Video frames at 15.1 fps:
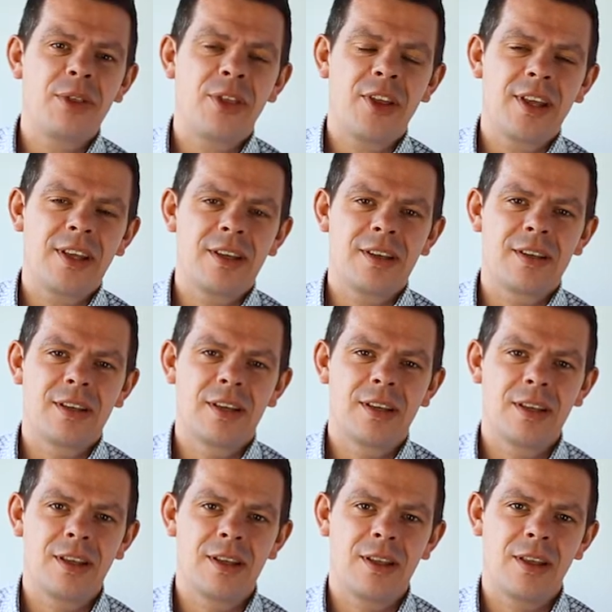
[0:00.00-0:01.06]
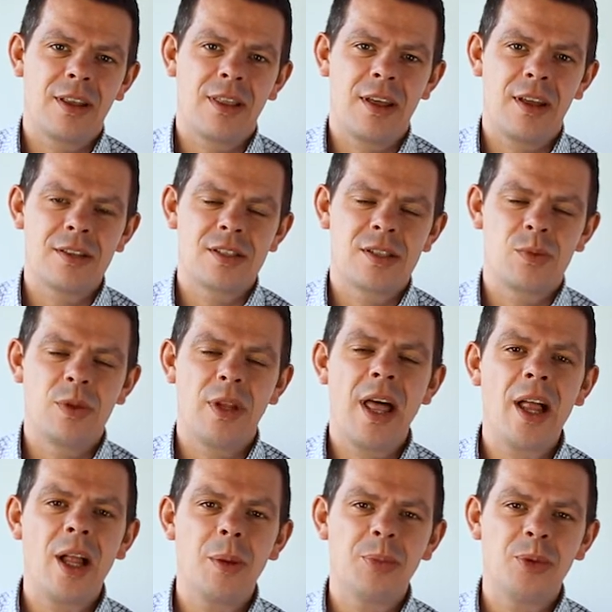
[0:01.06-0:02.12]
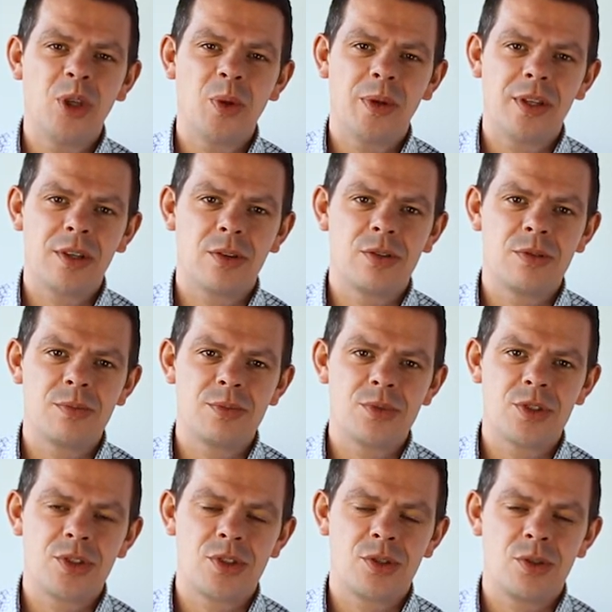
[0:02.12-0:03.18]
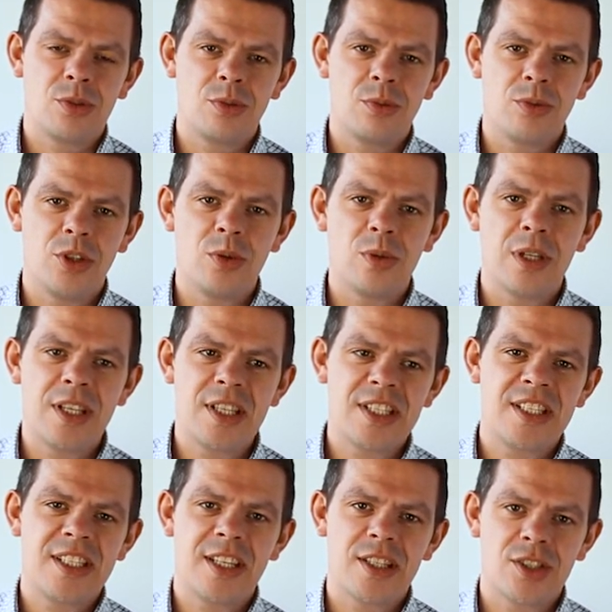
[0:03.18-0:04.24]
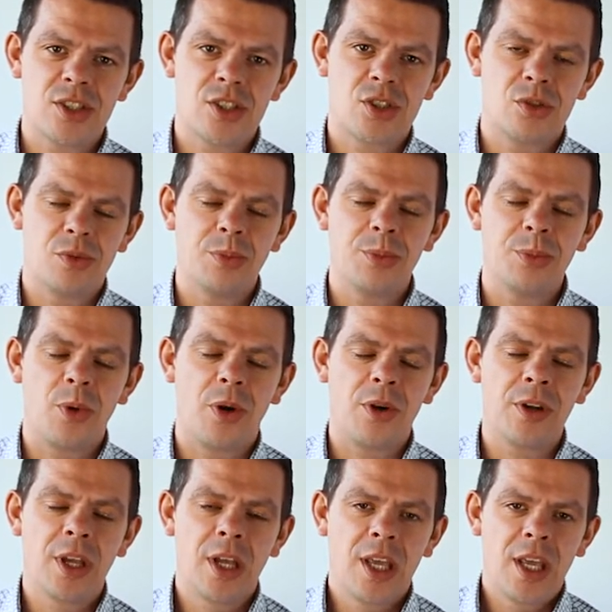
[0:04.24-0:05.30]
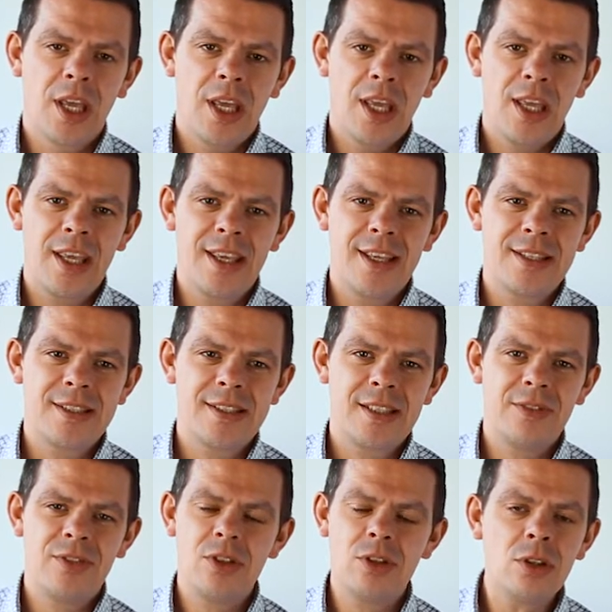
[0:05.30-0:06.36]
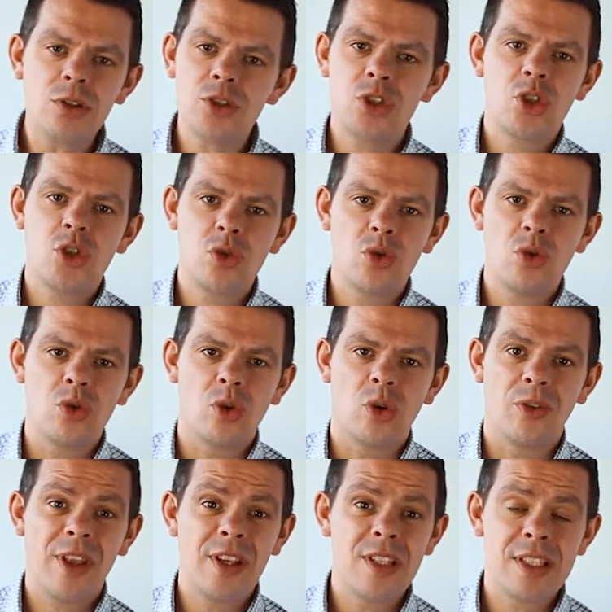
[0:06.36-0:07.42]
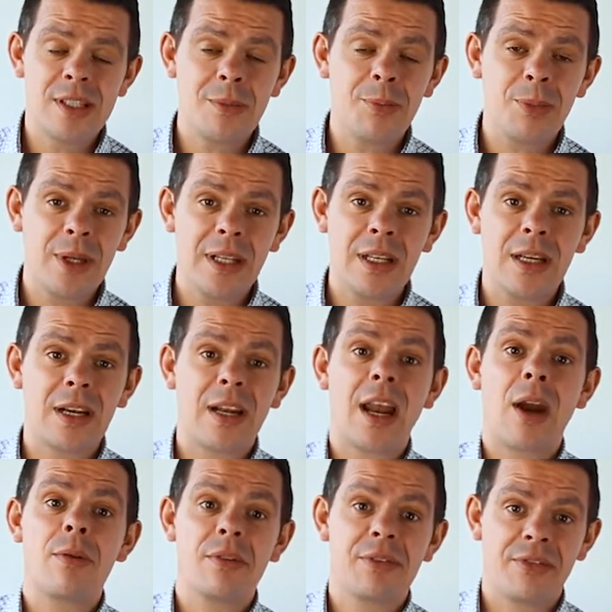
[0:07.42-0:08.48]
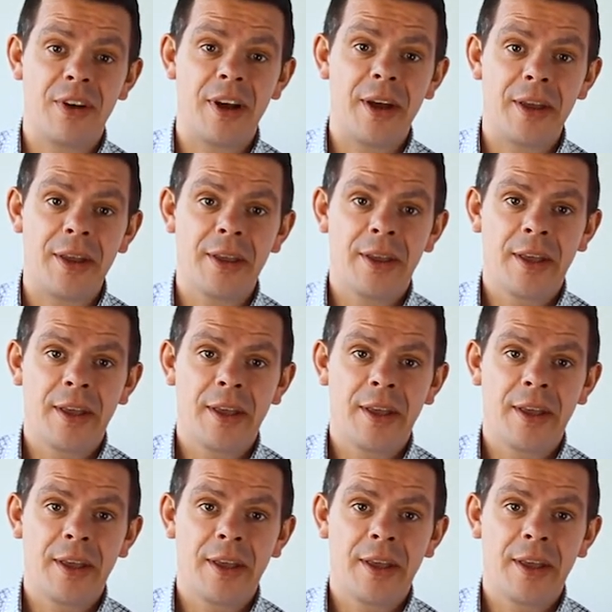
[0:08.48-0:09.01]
thing that will help you when it comes to you listening to someone is, if you're not sure, then simply clarify.